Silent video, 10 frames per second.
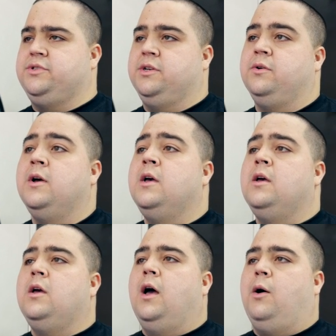So
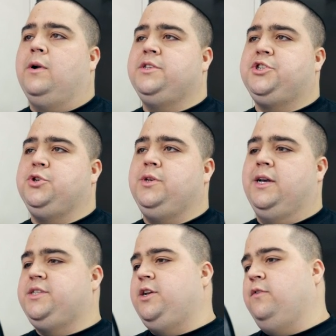I wanted to show you
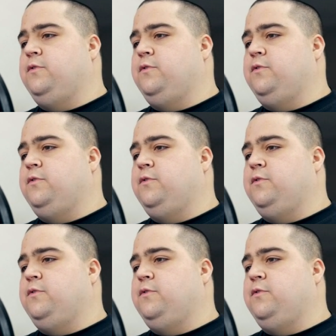guys here,